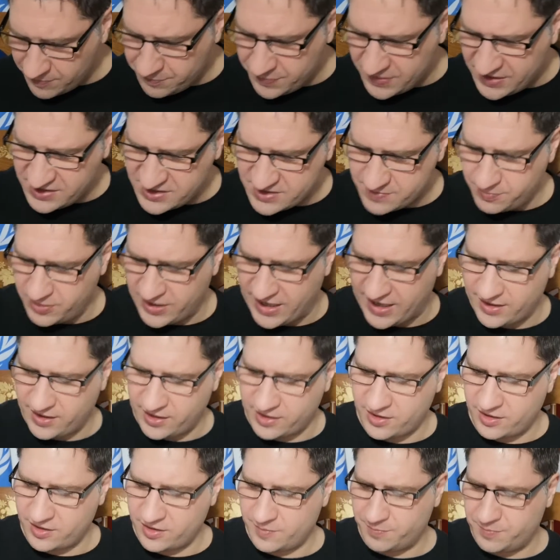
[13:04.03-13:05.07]
a peace plan.
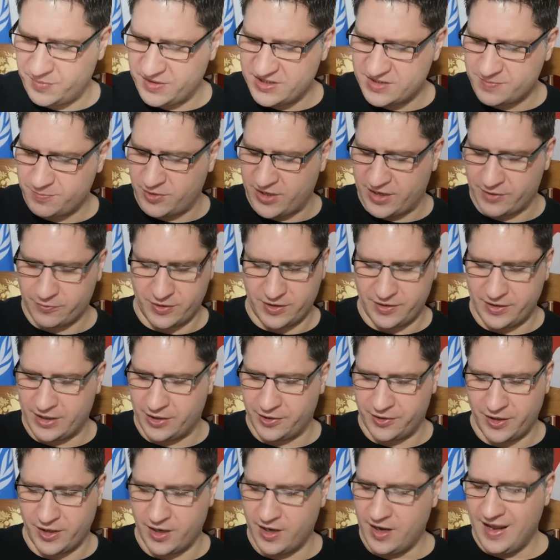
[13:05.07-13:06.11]
Like I got a peace plan written
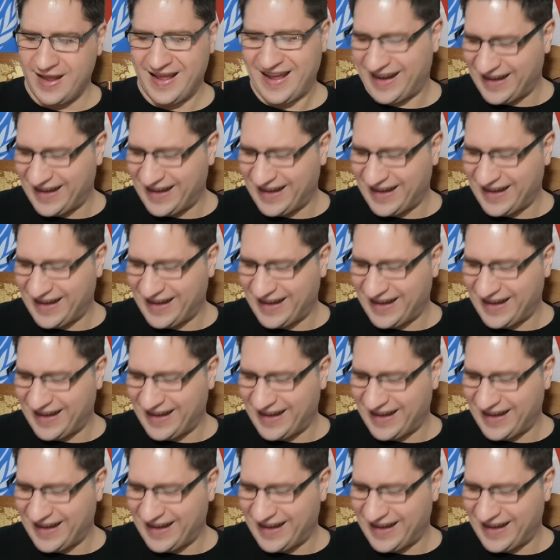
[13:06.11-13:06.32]
down there.